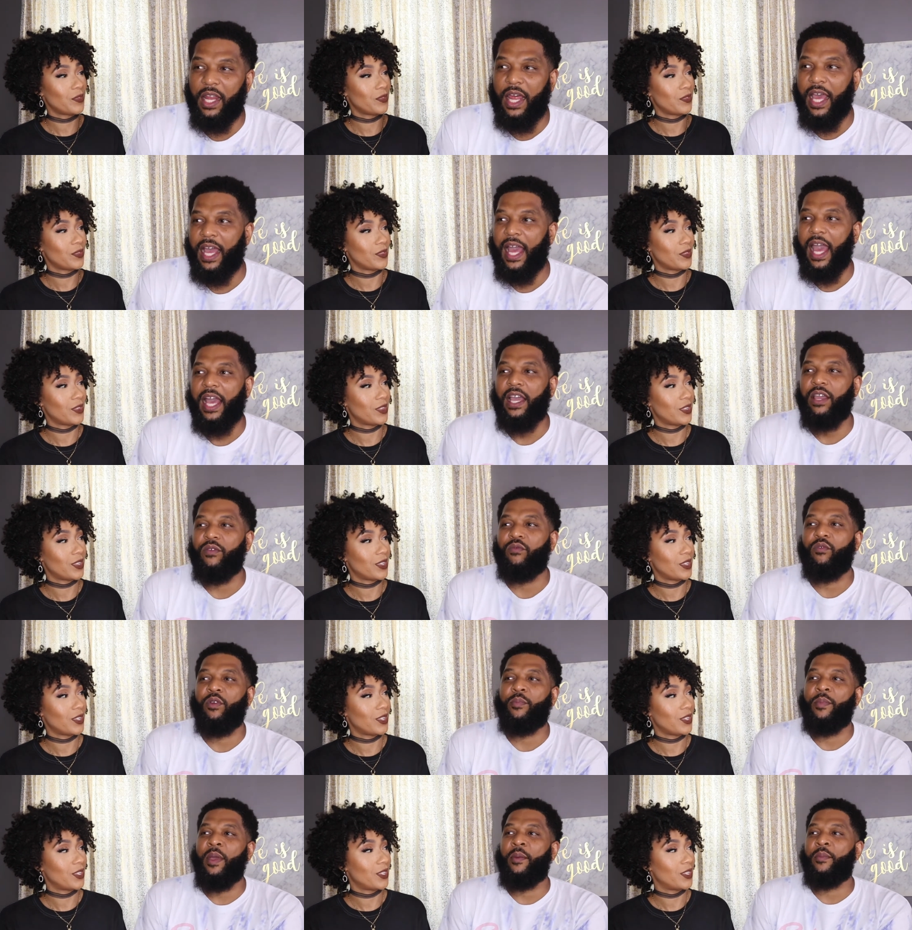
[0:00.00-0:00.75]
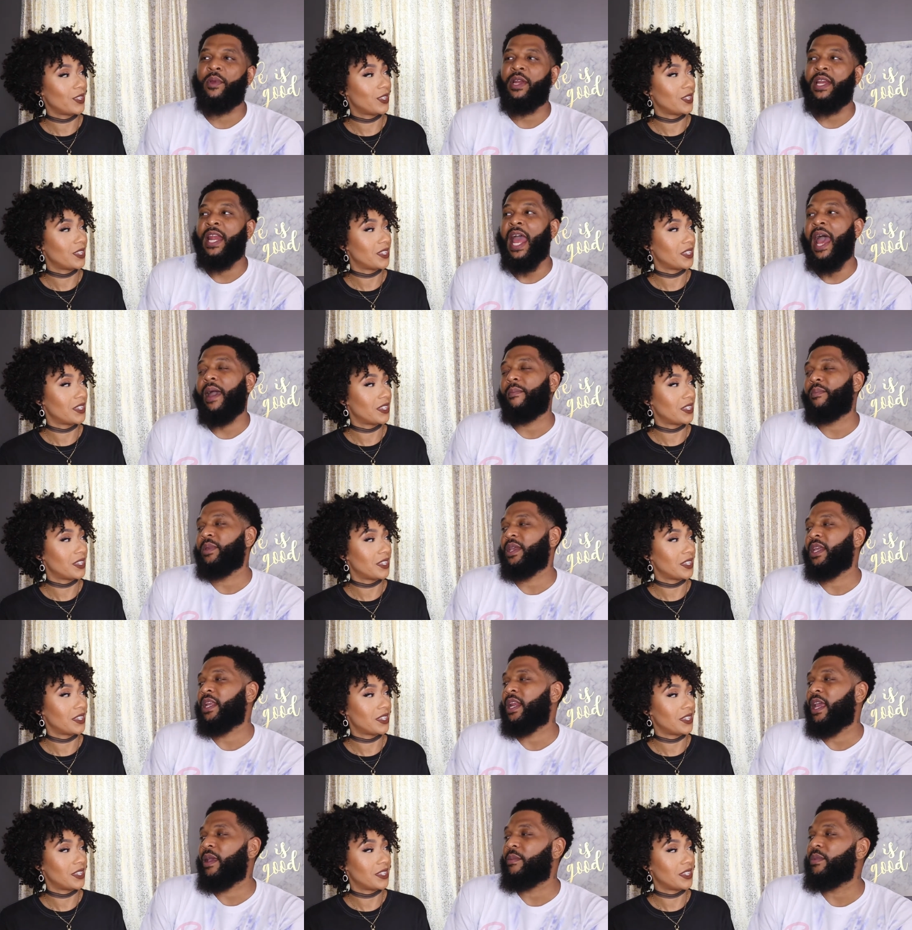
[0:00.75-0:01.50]
Speaker 1: Like I can remember not
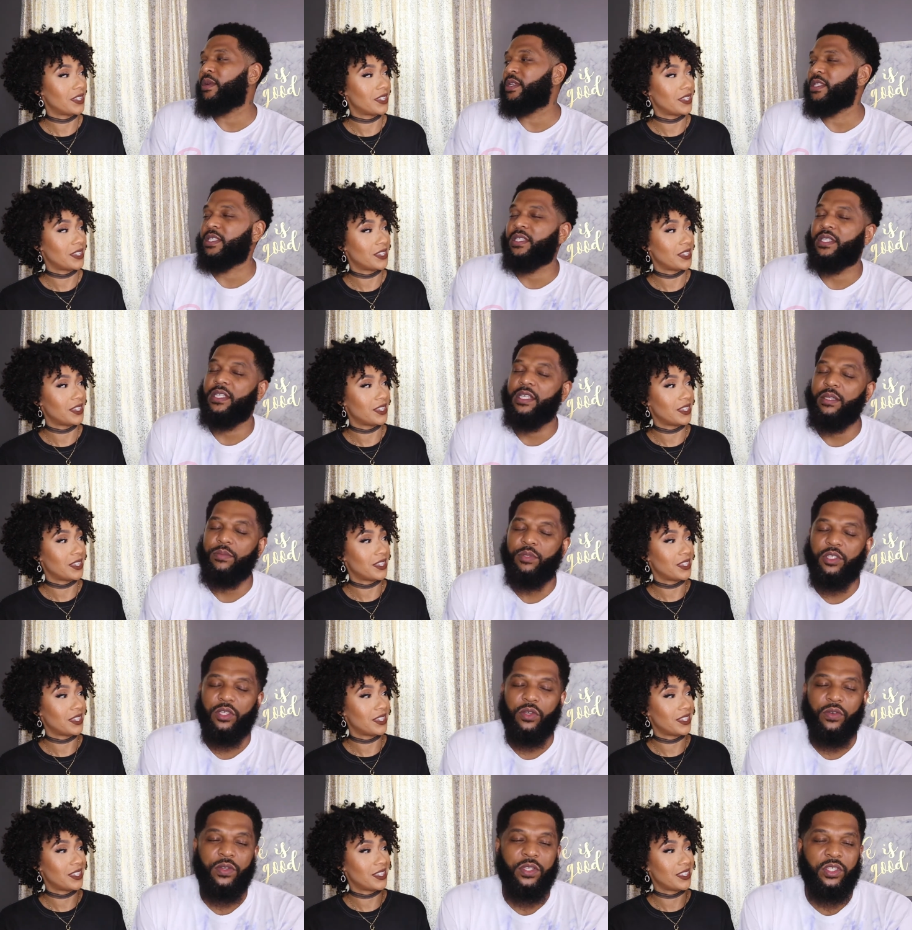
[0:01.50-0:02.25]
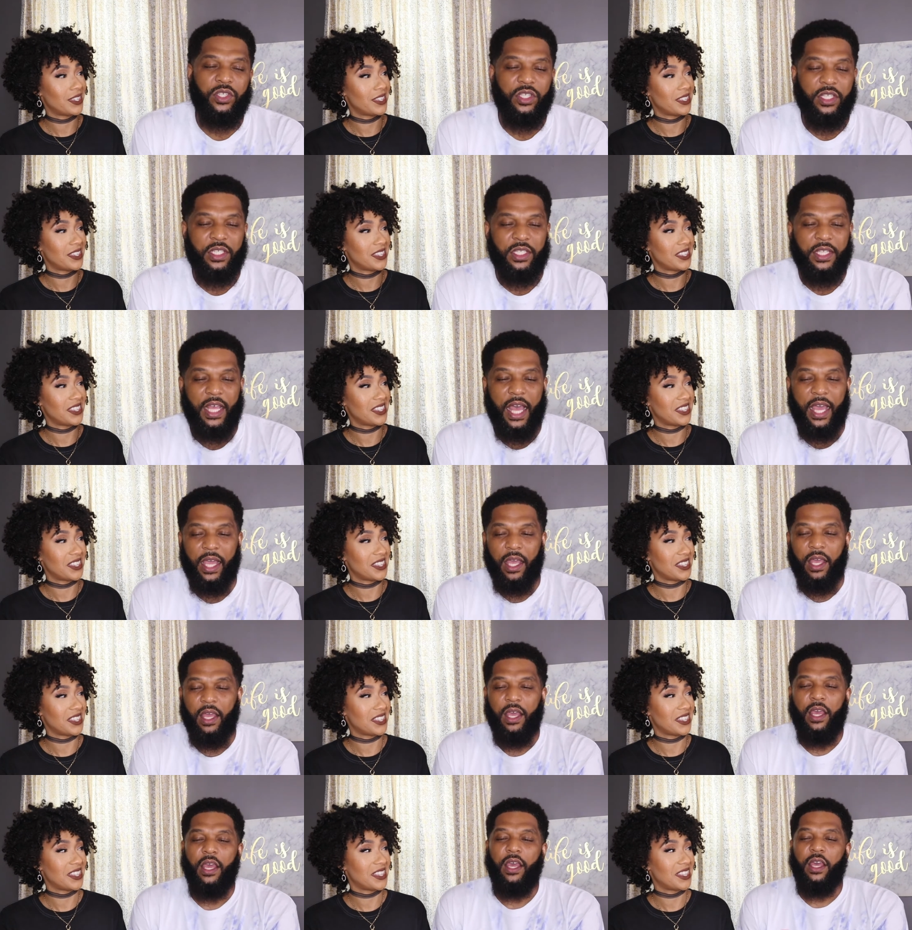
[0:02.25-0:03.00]
being able to sleep. So it's just
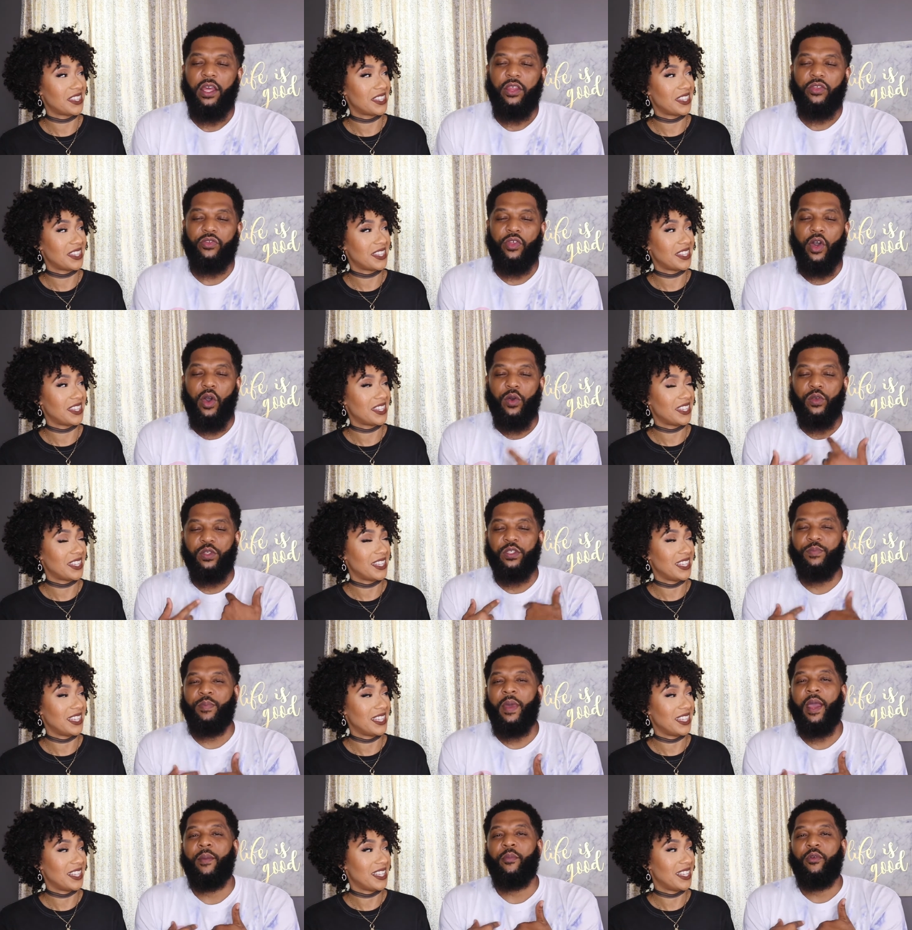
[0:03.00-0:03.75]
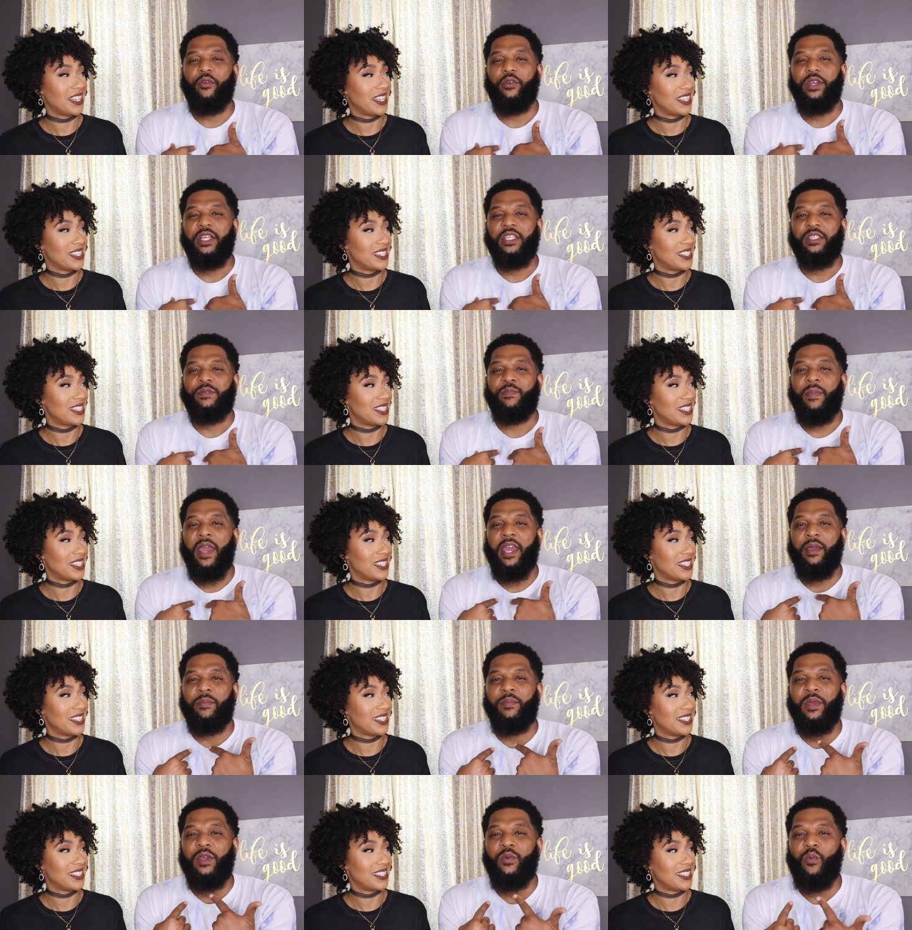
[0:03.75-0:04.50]
like those memories
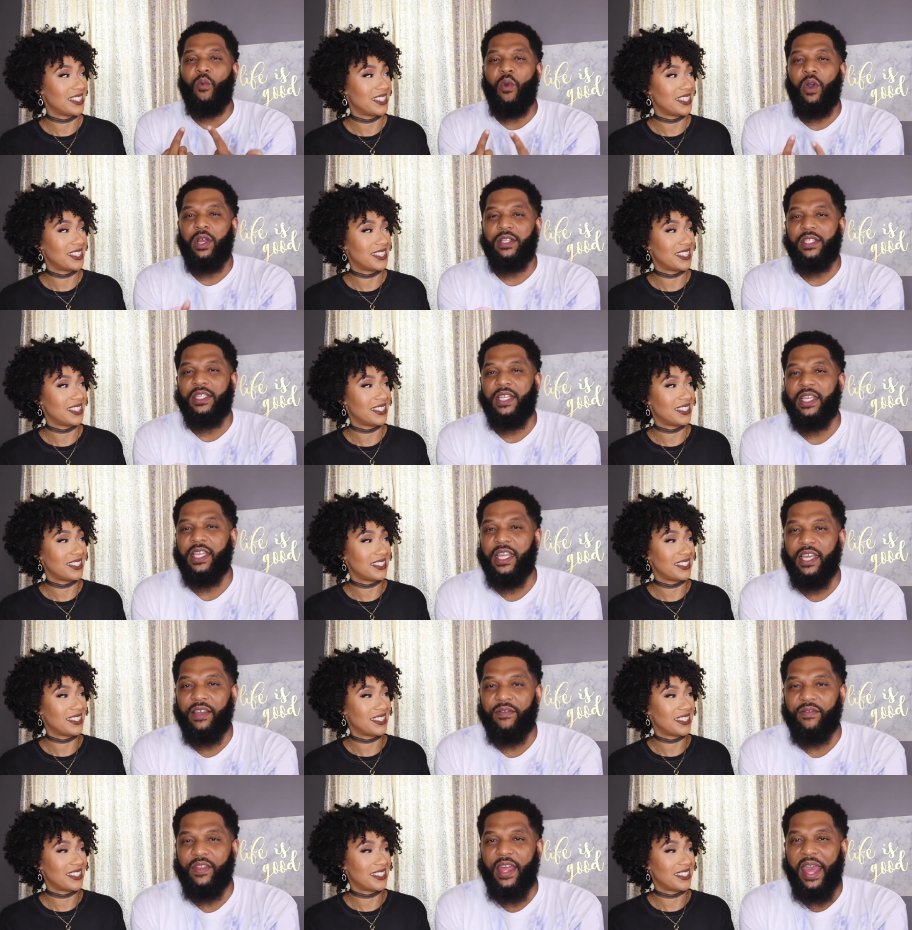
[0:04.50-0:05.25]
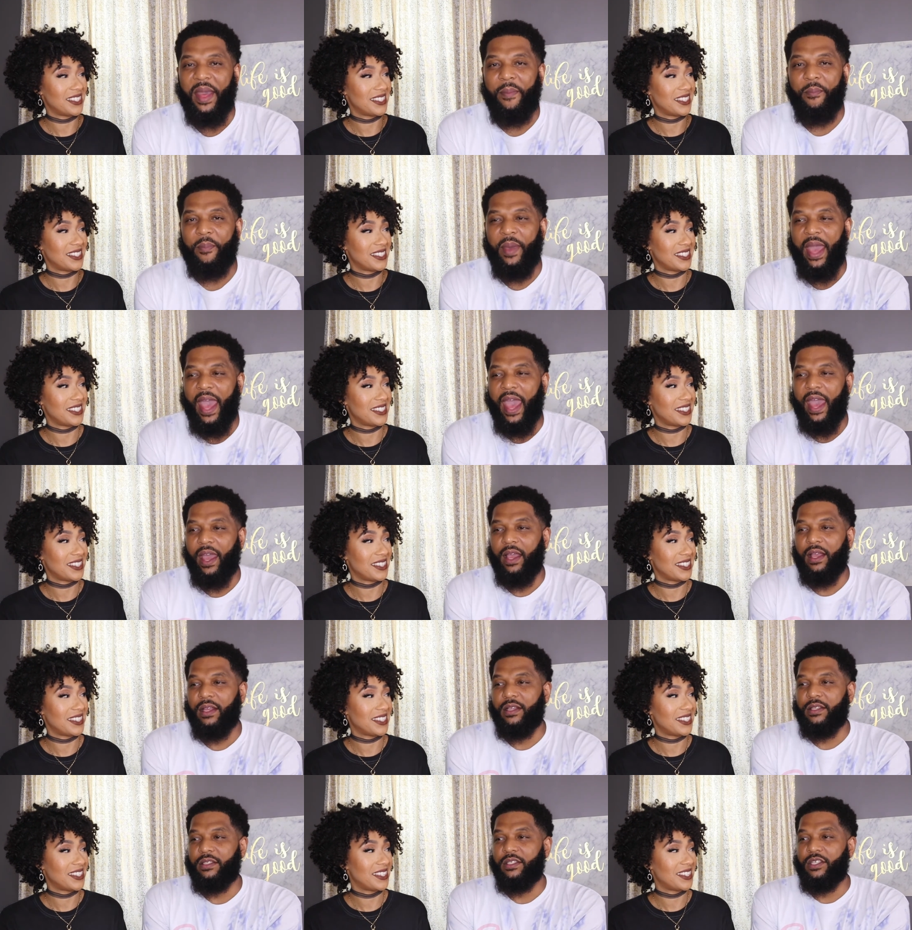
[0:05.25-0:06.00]
make me want to give that
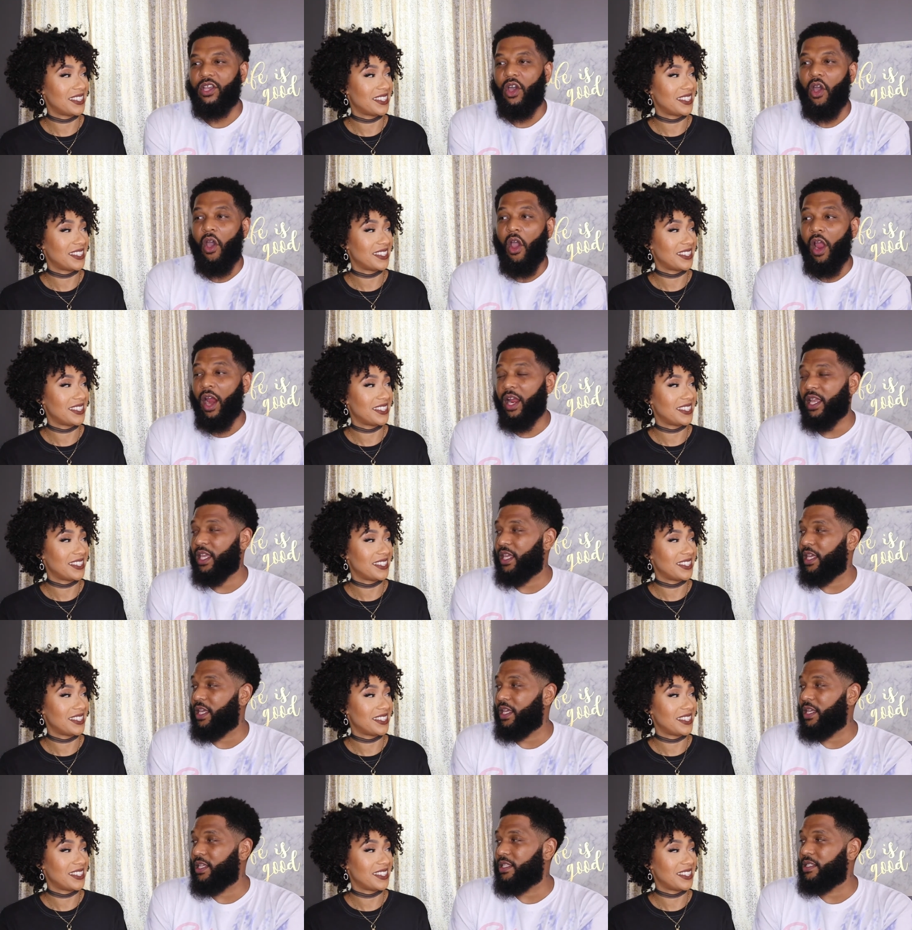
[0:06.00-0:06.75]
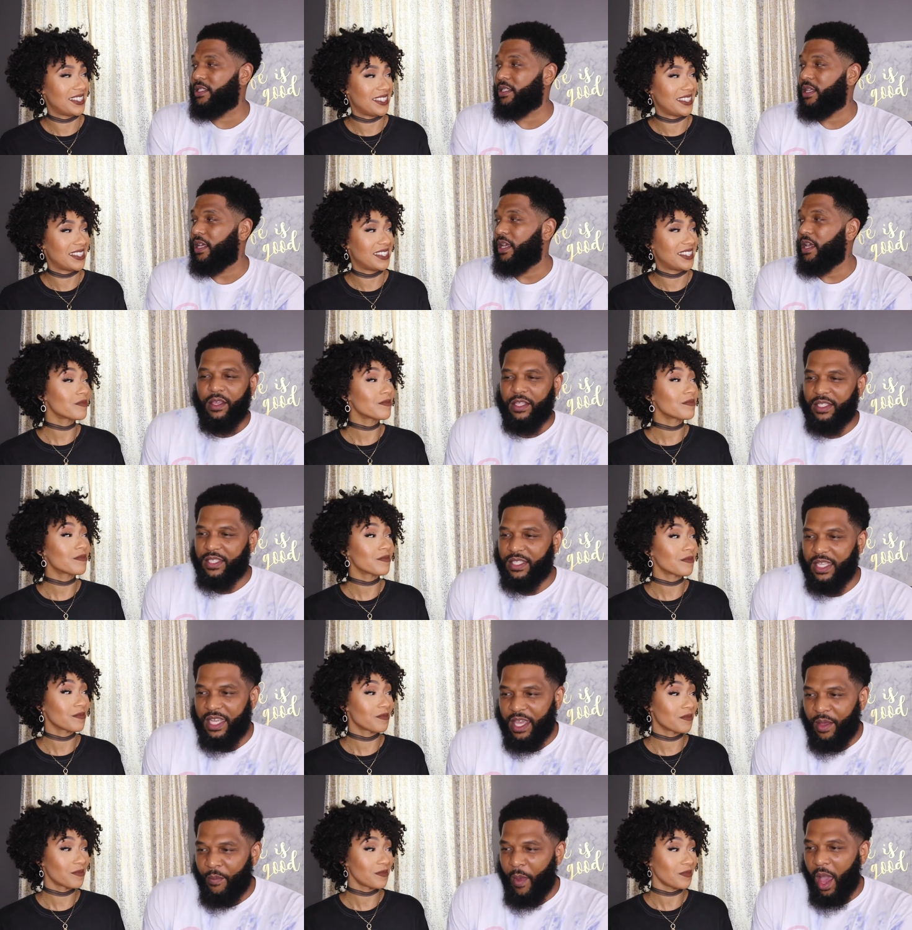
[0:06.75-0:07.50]
back to our kids.
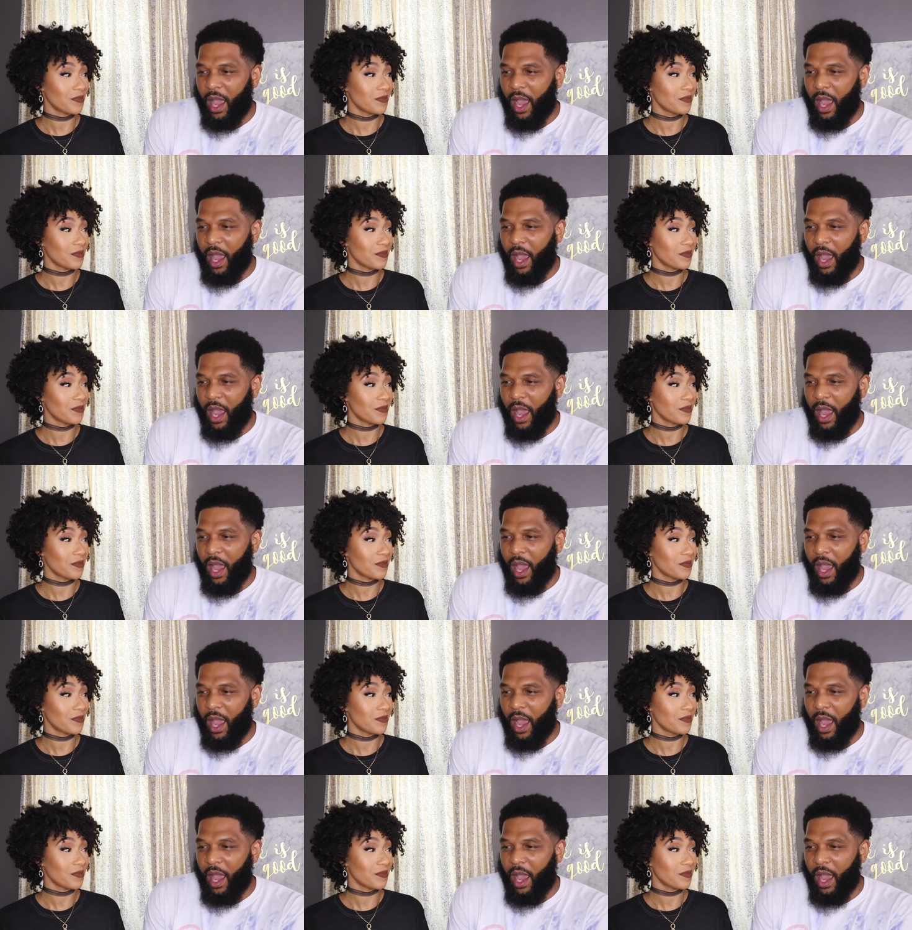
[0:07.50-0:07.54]
Seeing